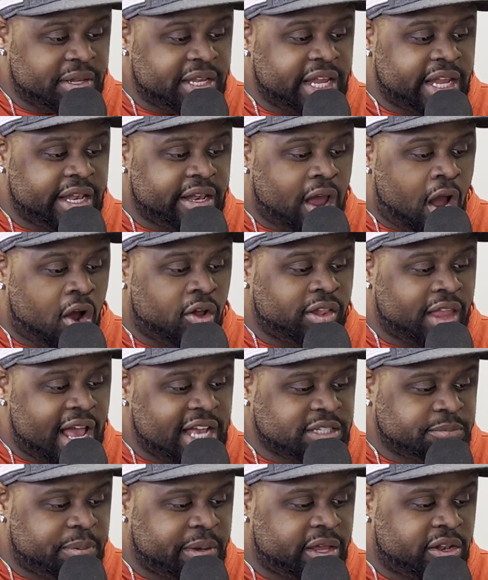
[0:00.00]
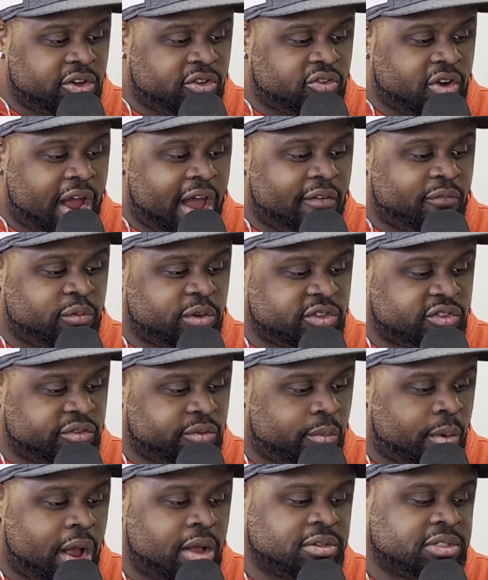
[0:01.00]
then our last pick of the draft was
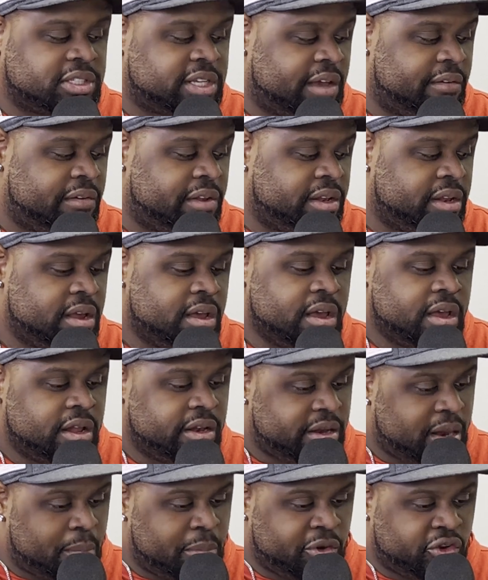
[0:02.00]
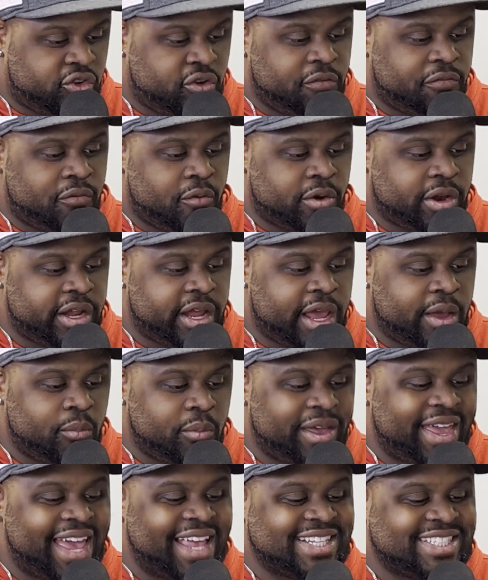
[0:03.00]
in round 7, number 248.
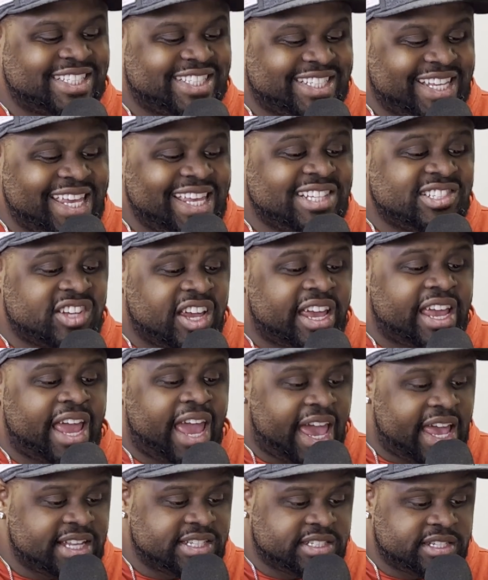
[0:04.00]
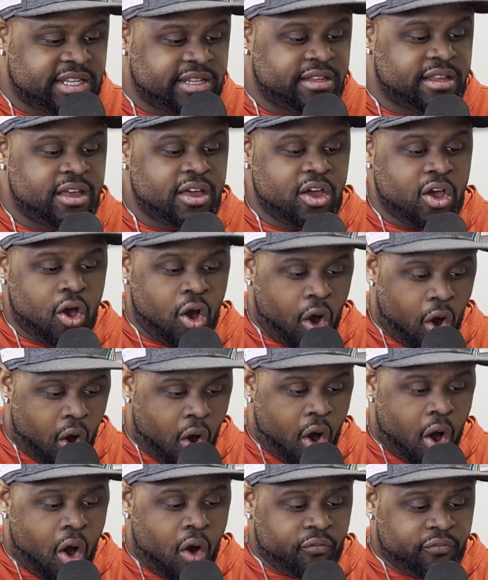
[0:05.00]
We got C.J. Hansen,
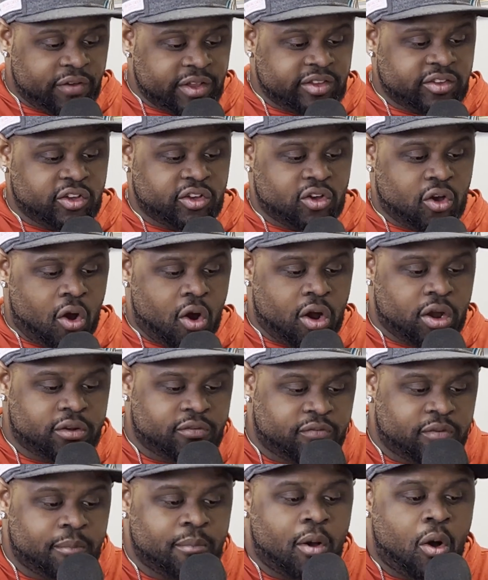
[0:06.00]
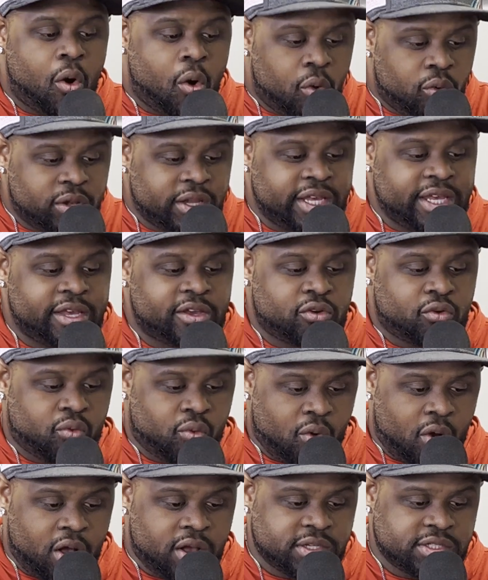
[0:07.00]
offensive guard from Holy
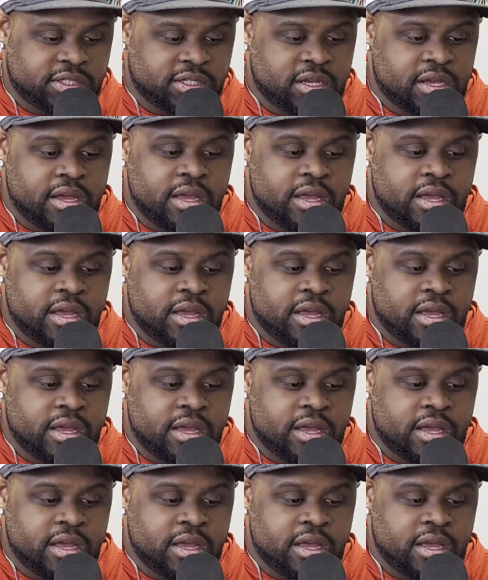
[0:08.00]
Cross.